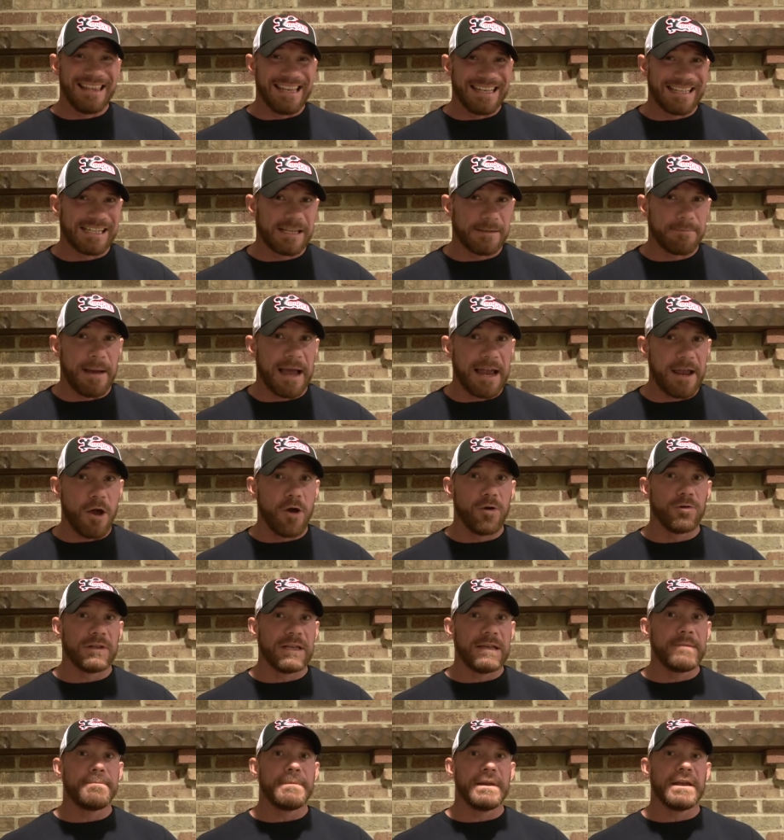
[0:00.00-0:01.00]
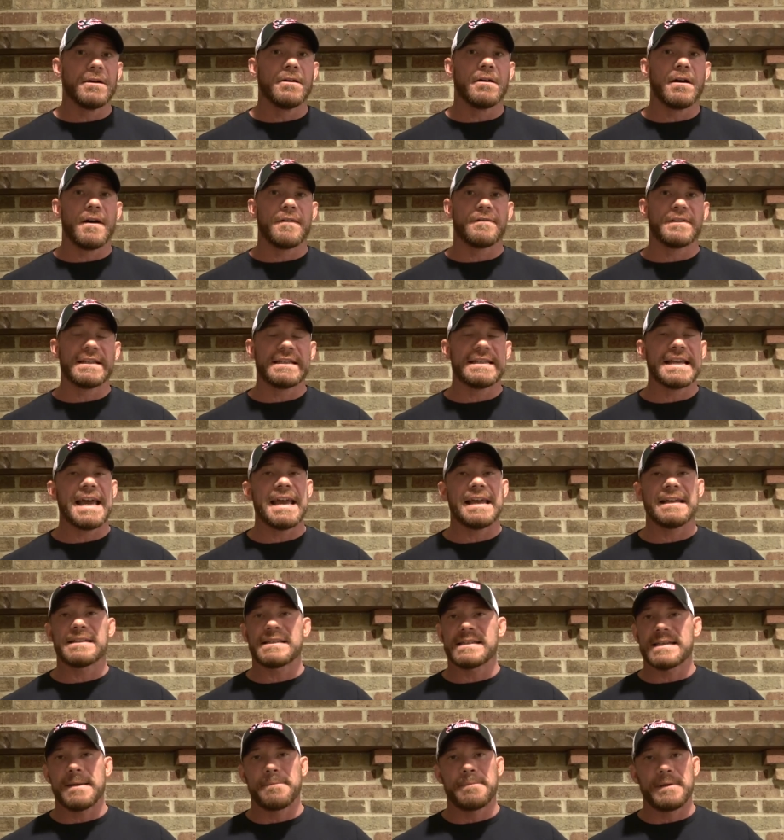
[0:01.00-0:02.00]
this is my only meal of the day.
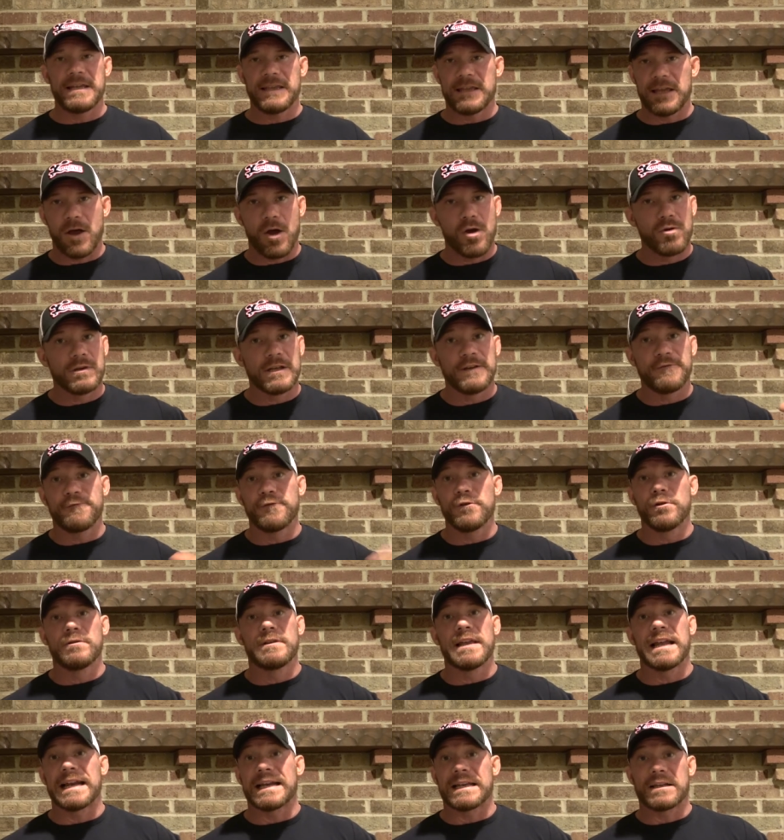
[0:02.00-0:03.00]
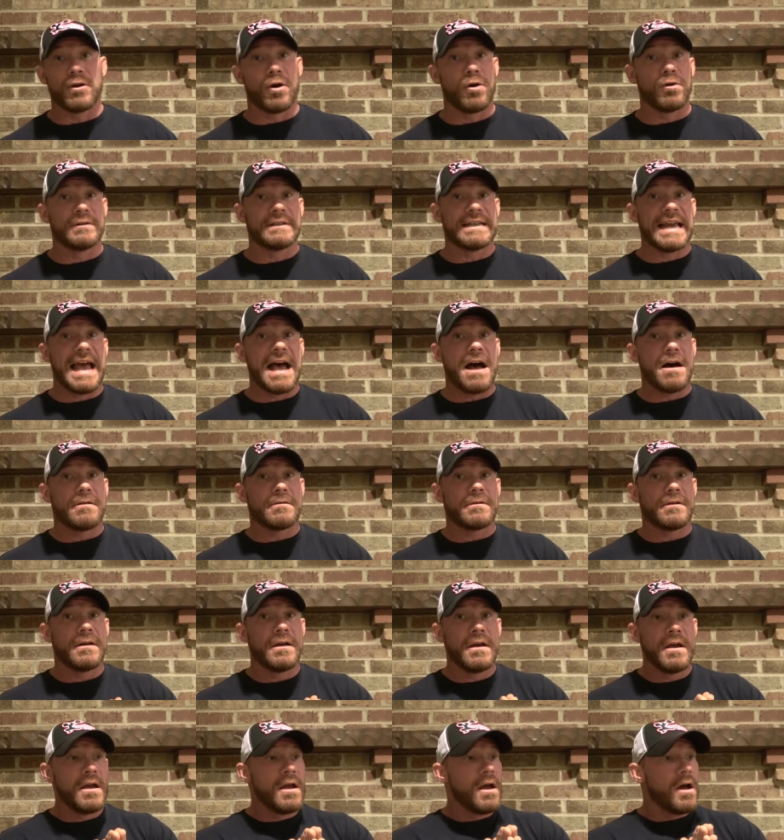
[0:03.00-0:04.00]
It's typically the only food that I can hold
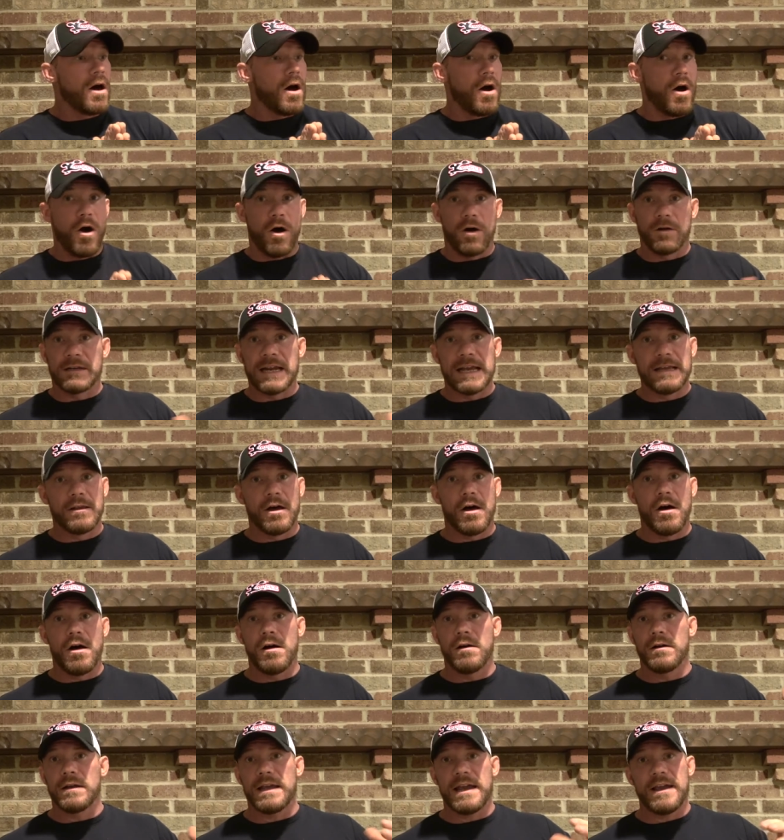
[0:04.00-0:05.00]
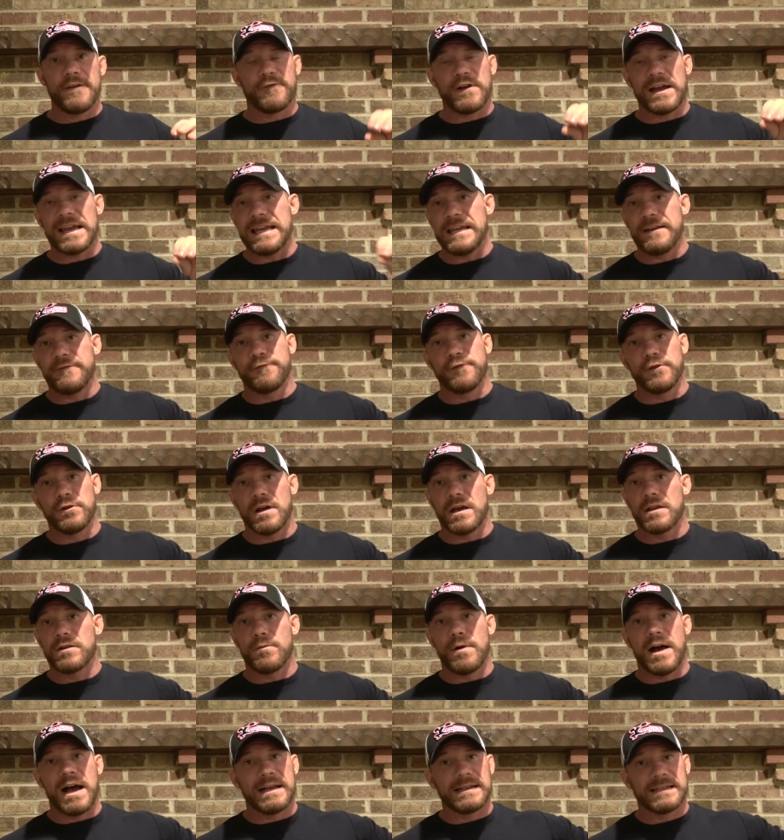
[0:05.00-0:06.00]
down all day long. If I eat food
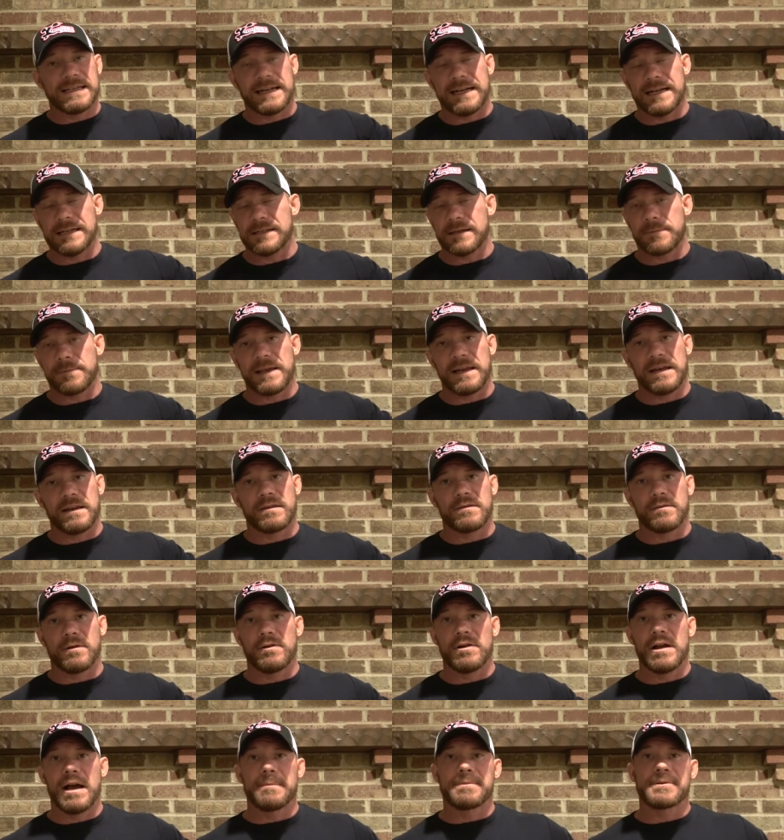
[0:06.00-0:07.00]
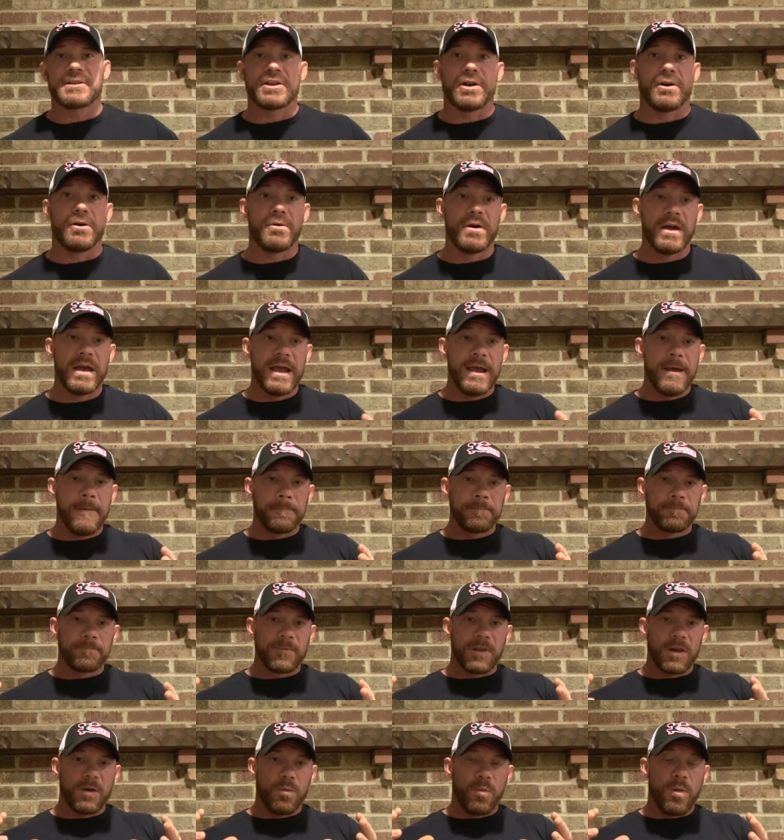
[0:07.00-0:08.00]
otherwise, it ends up getting thrown up. So
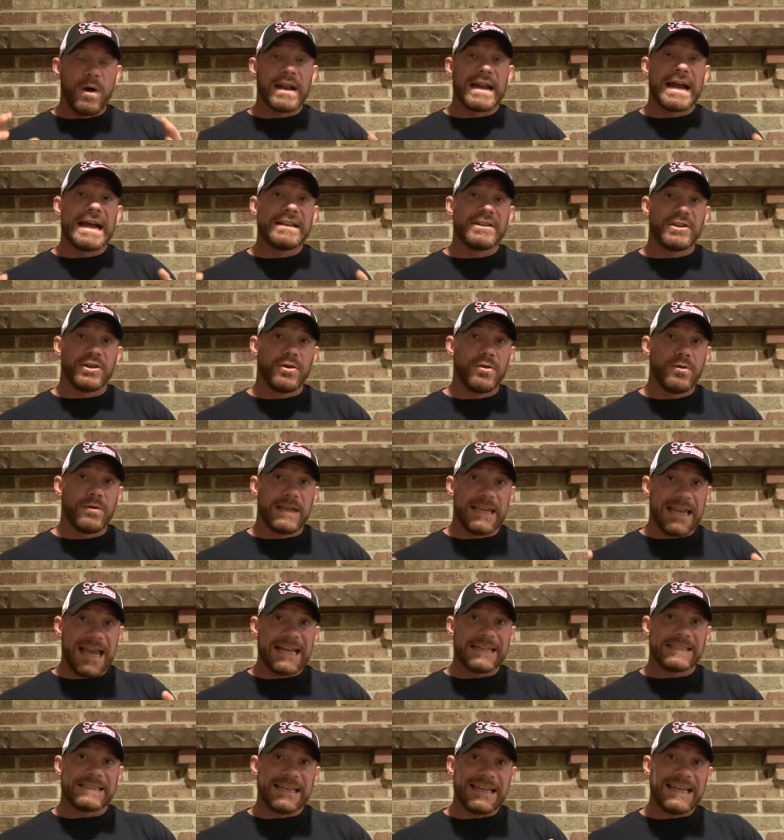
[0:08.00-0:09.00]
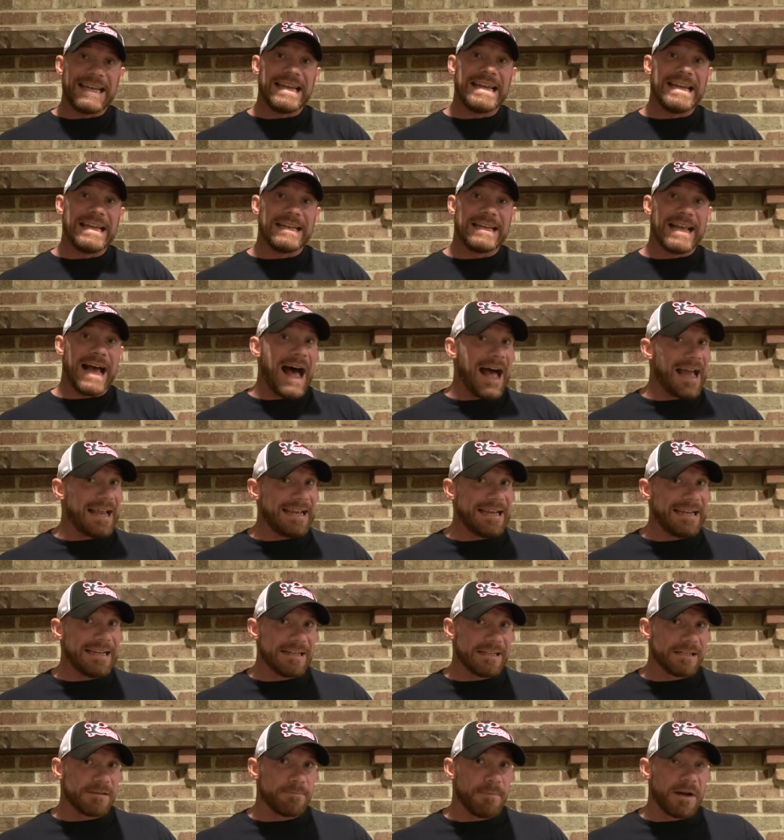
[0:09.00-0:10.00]
when I do get to eat, I
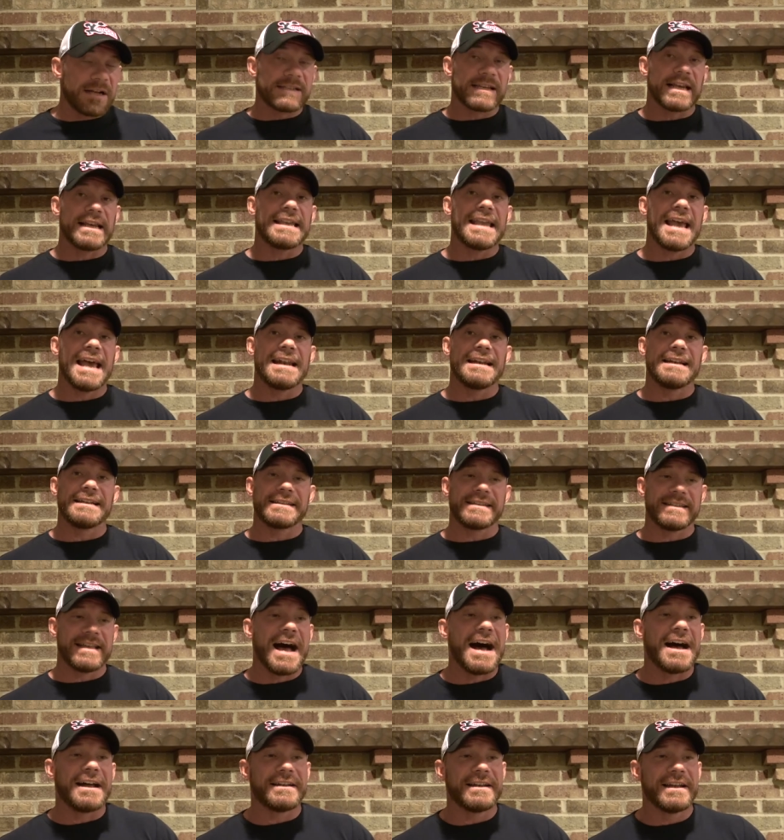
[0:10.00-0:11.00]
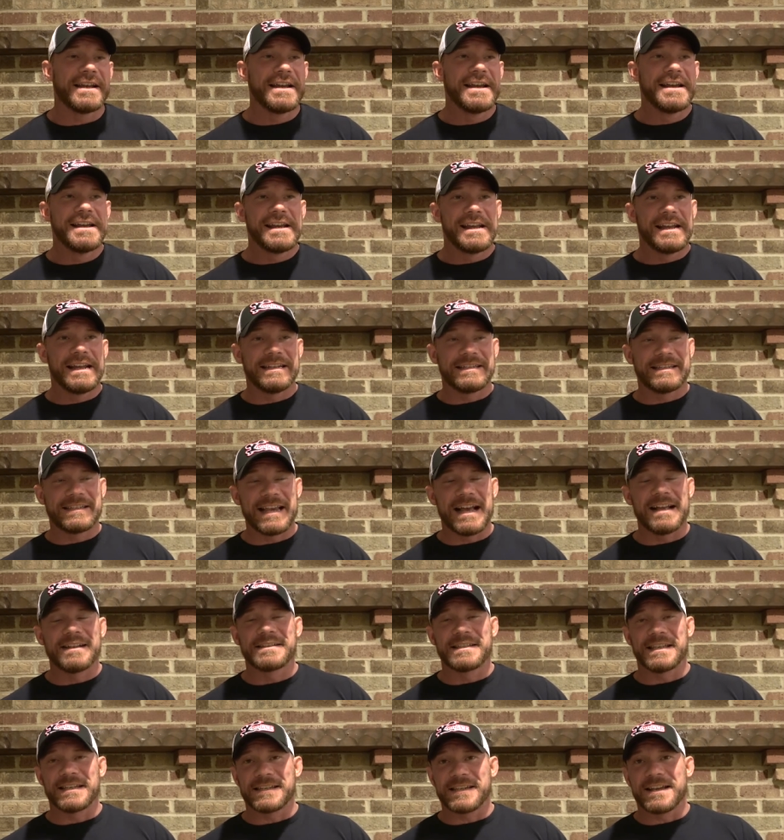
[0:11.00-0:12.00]
eat as much as I can. It's not, it
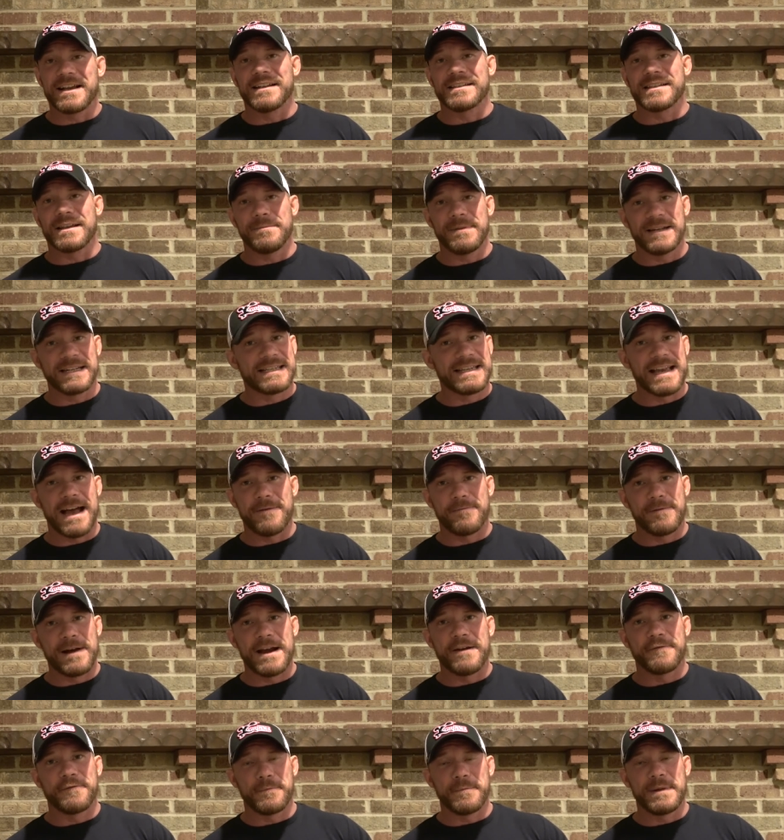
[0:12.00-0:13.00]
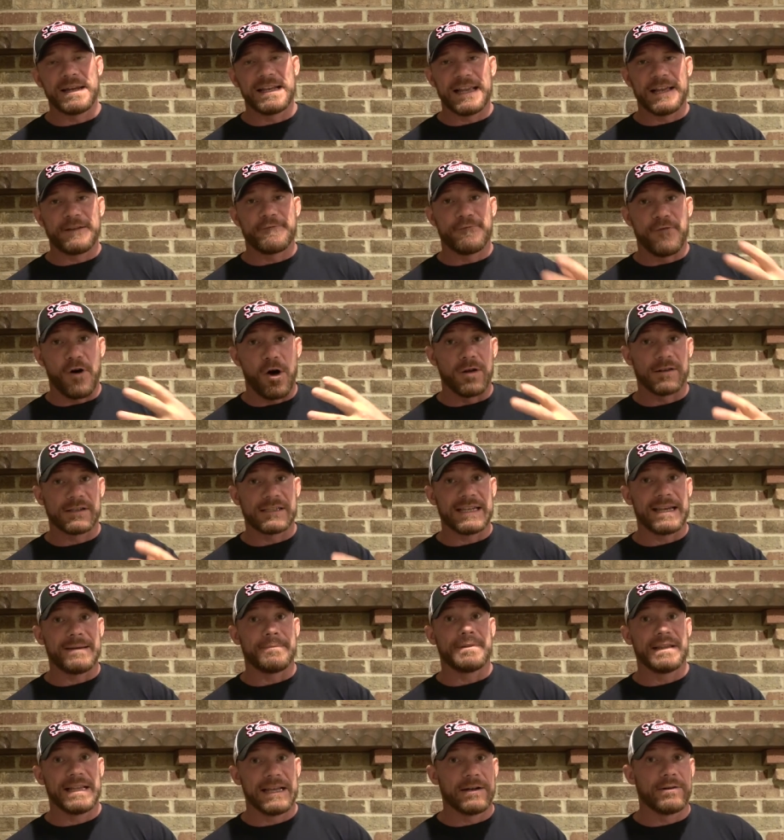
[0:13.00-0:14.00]
sounds disgusting, but it's not rare for me to like fall
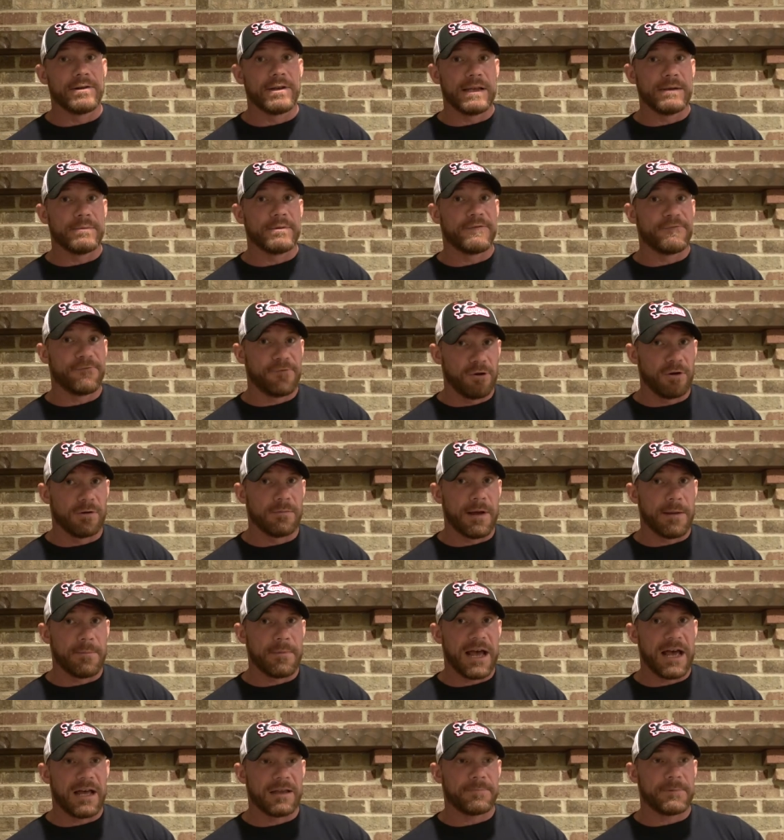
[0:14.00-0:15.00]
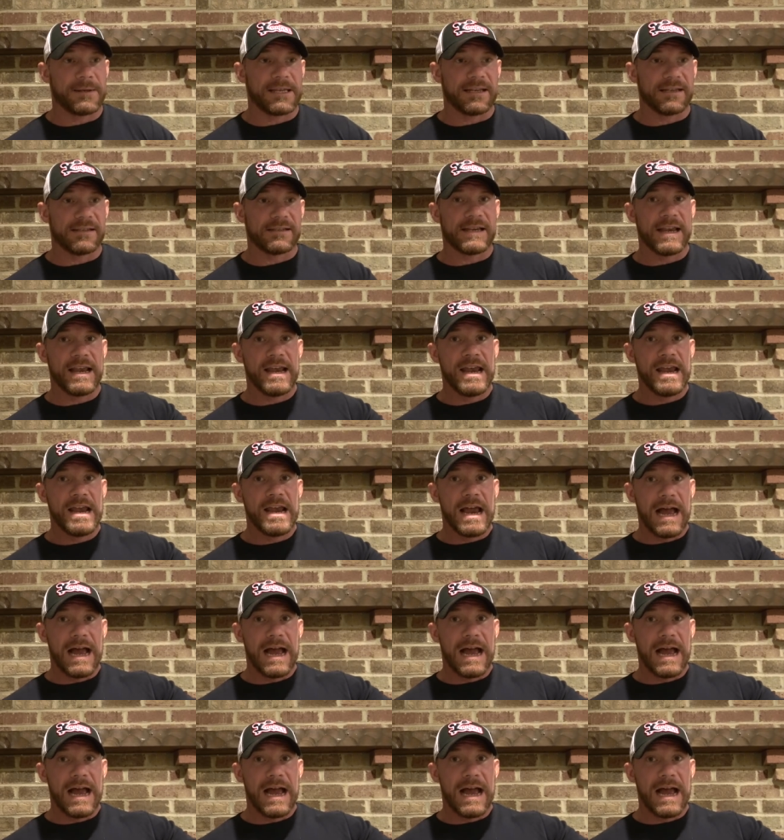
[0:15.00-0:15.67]
asleep literally with food in my mouth because